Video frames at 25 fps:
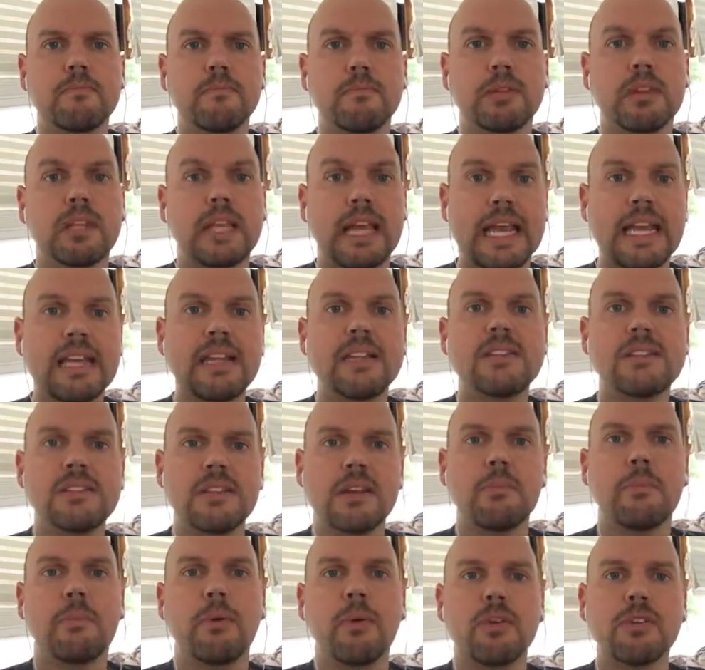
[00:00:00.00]
Plain and
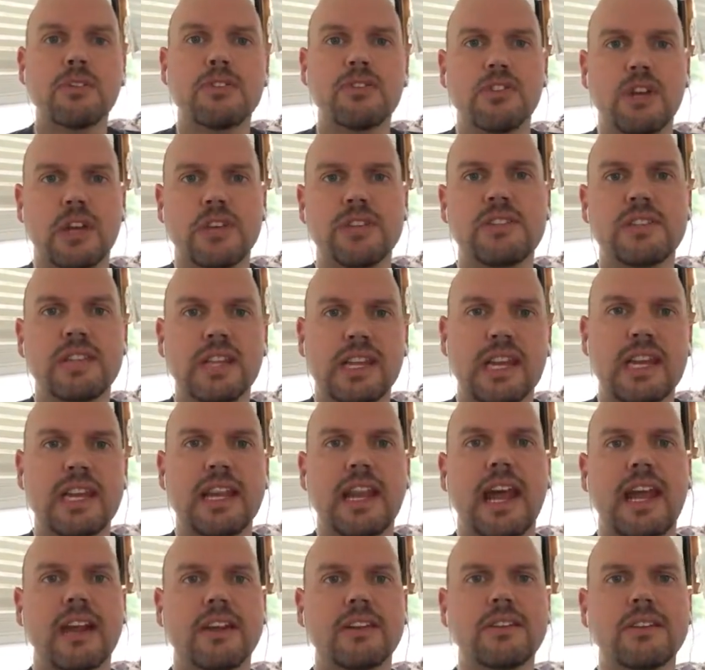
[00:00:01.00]
simple, just to
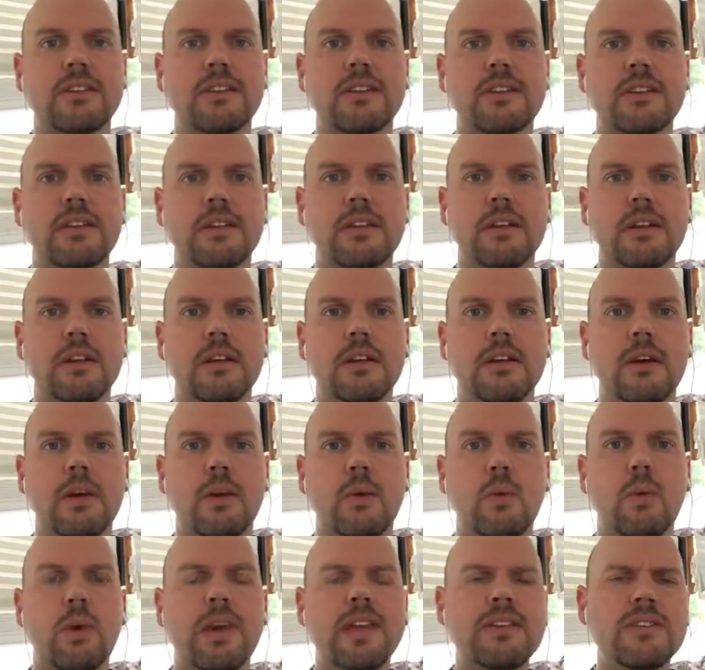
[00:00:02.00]
connect.
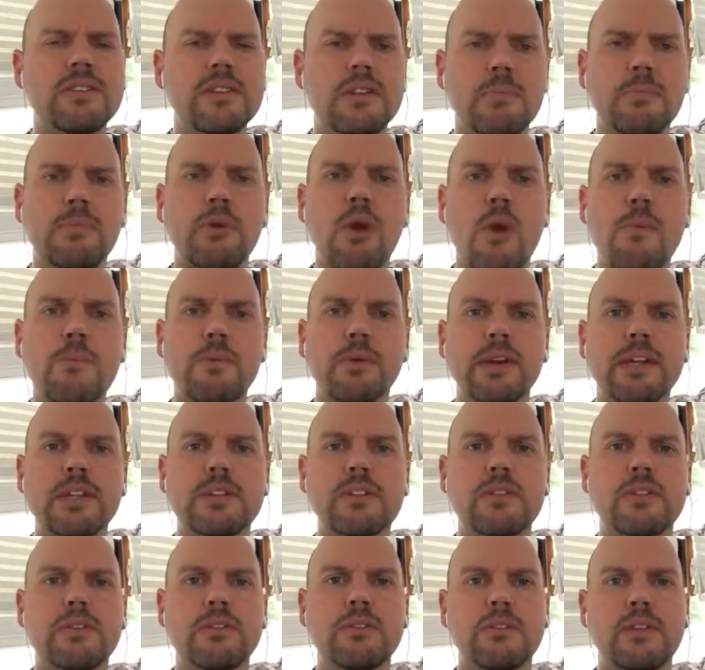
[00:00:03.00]
When is it
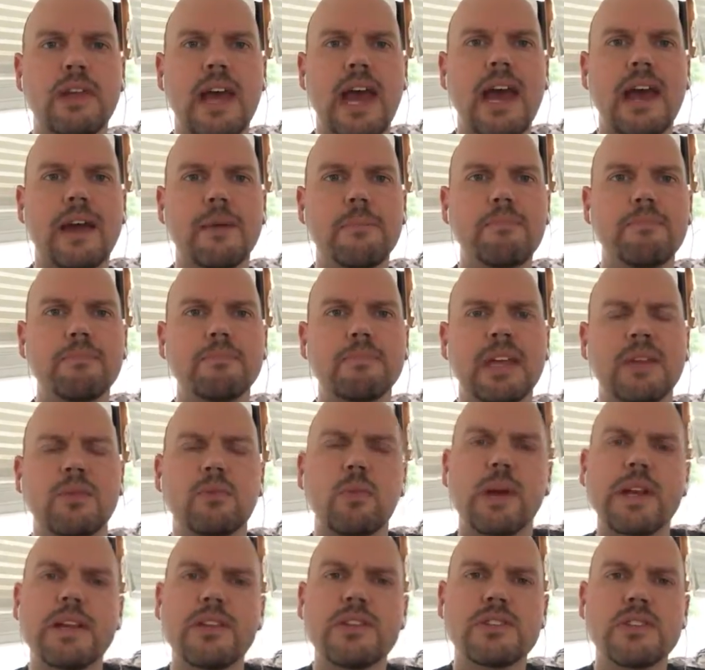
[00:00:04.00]
appropriate to do that?
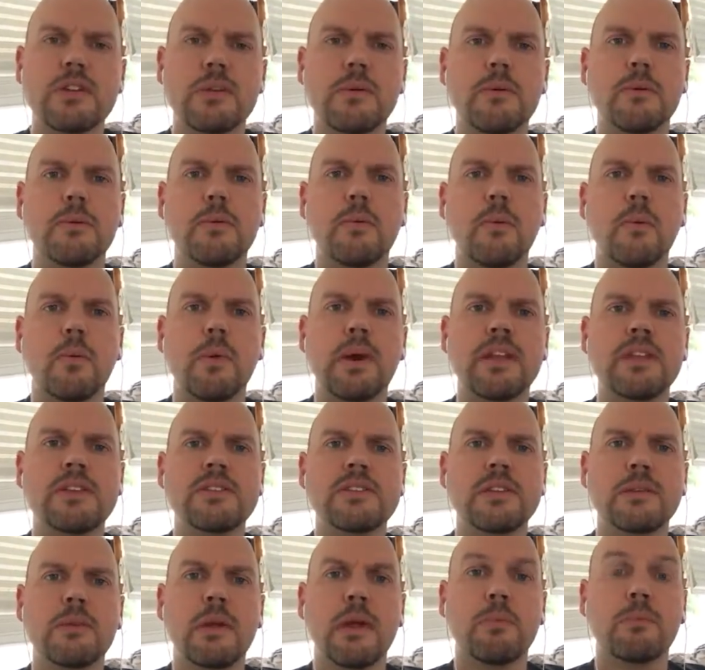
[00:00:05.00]
And when is
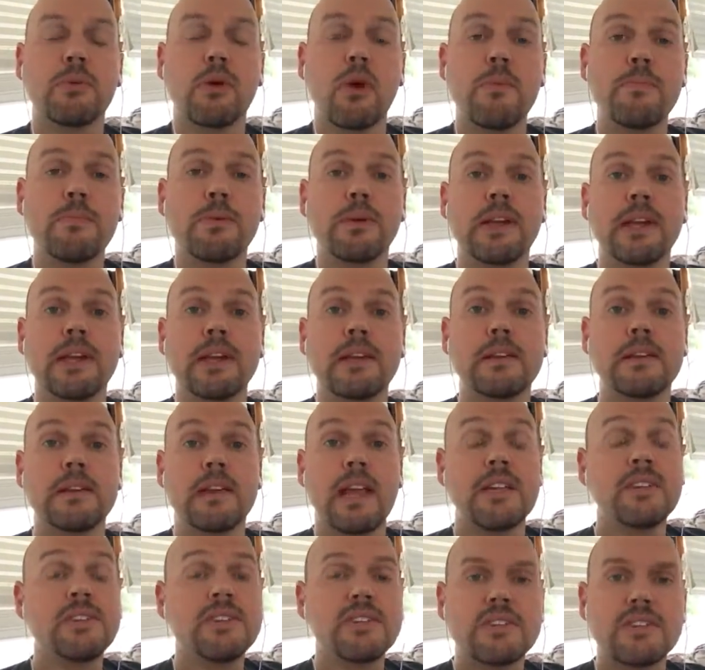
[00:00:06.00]
it appropriate and
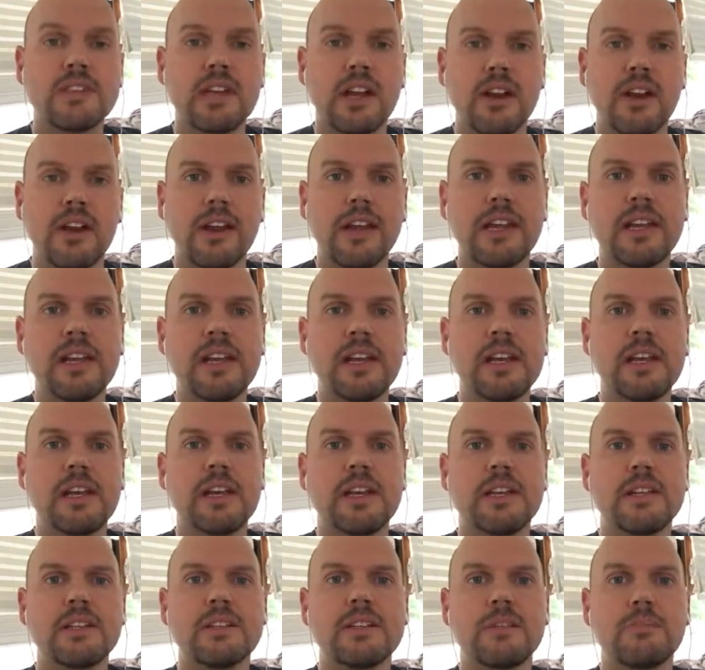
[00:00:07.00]
necessary
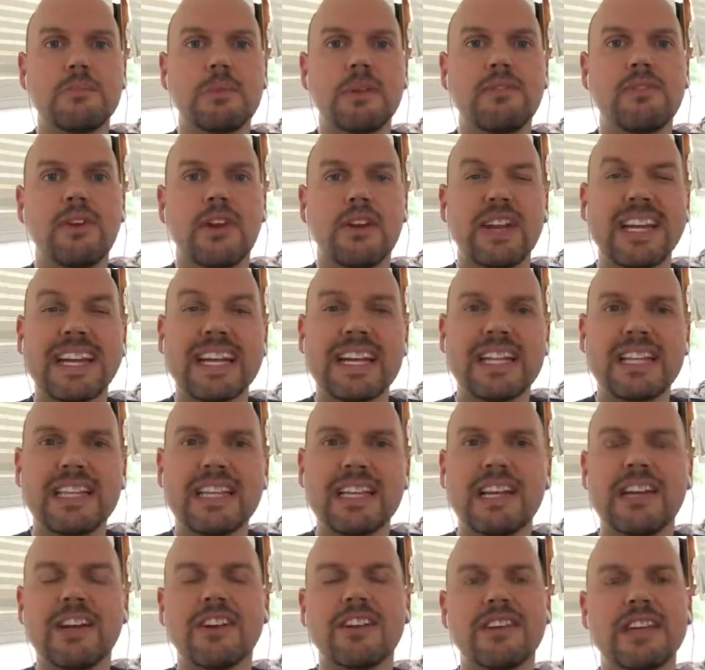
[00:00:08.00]
to be very
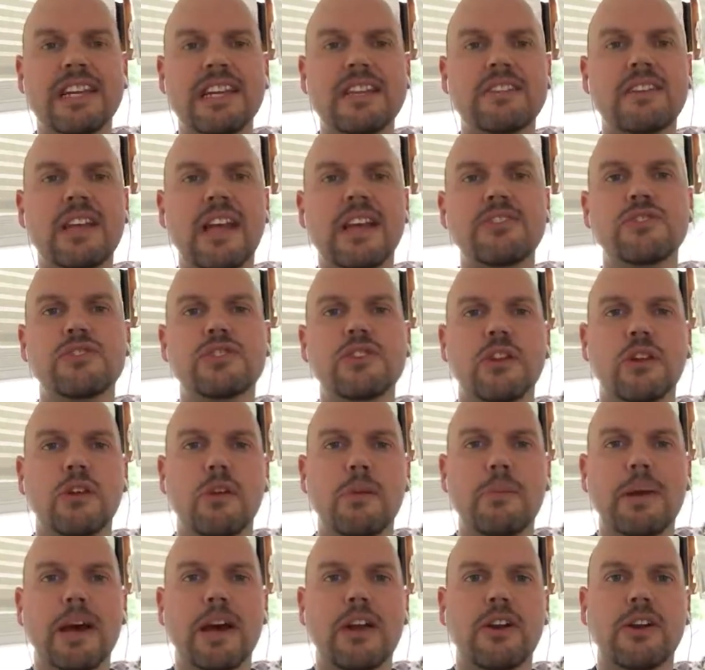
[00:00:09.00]
clear and
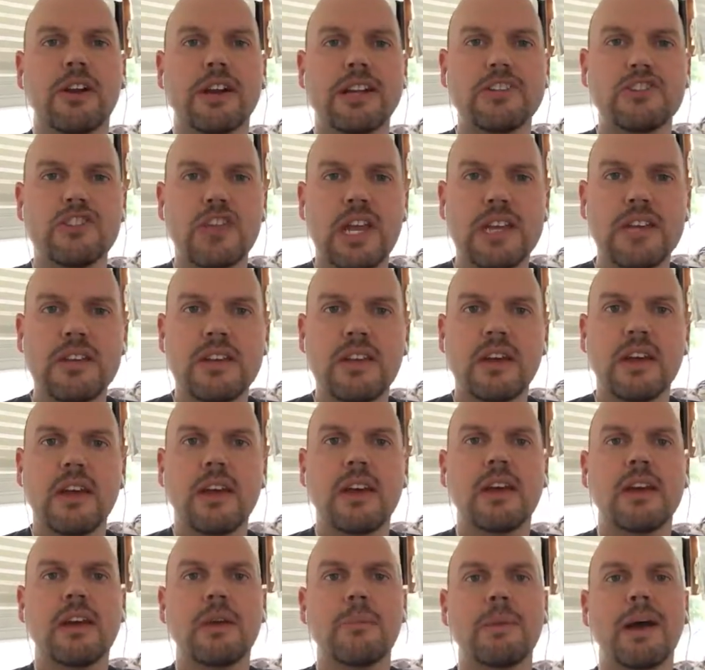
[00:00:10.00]
intentional about our
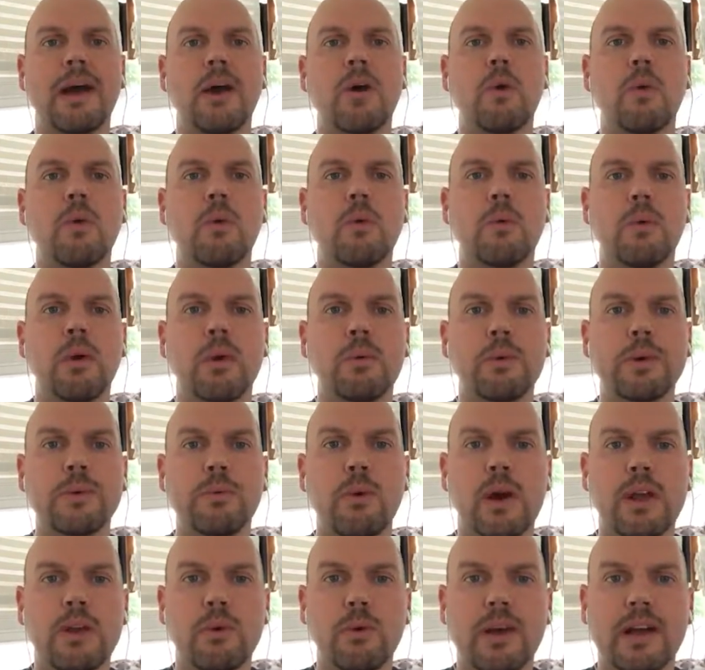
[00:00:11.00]
agenda, about what we
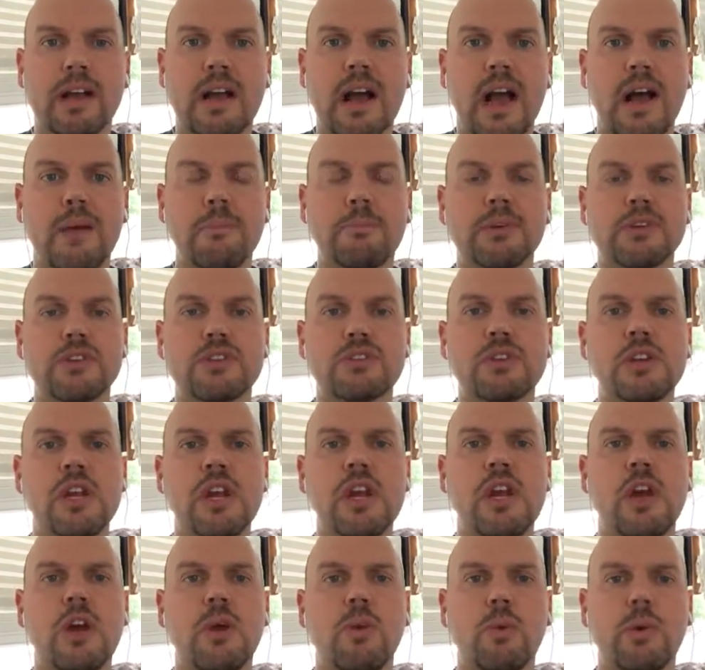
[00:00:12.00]
want to accomplish
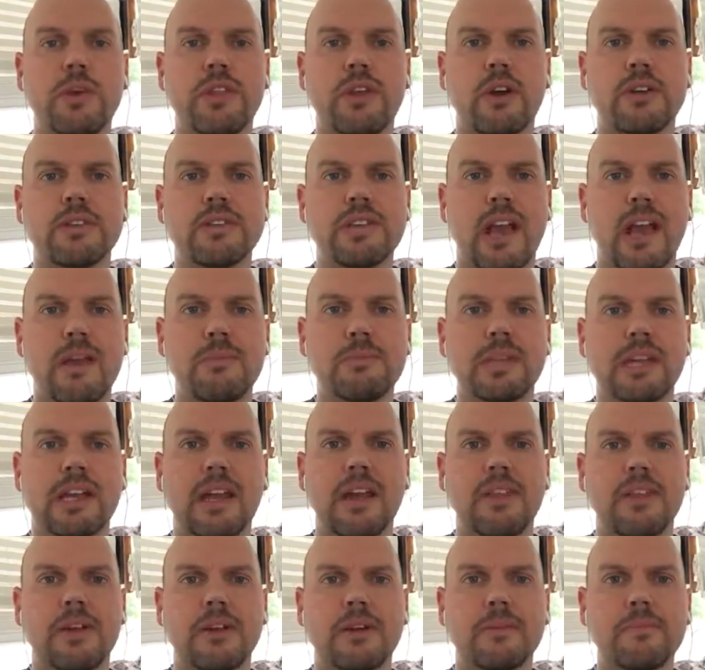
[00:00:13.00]
with our time
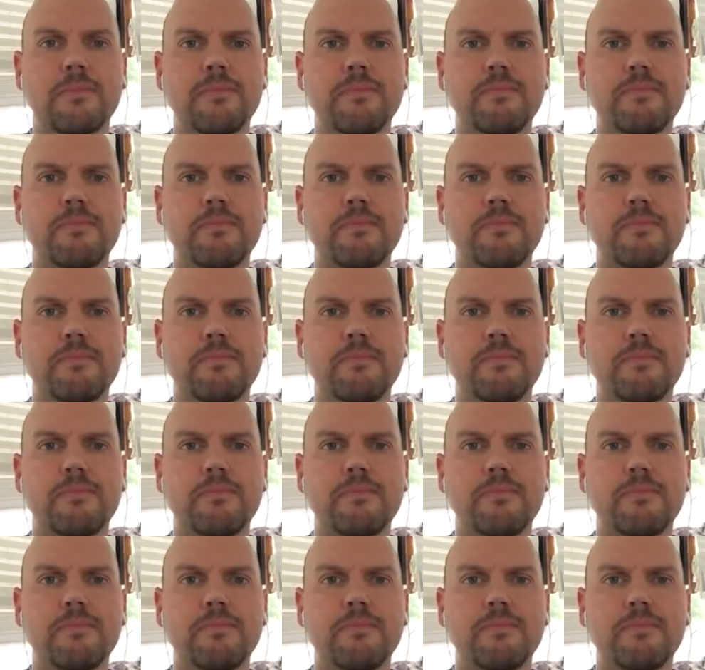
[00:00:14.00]
together?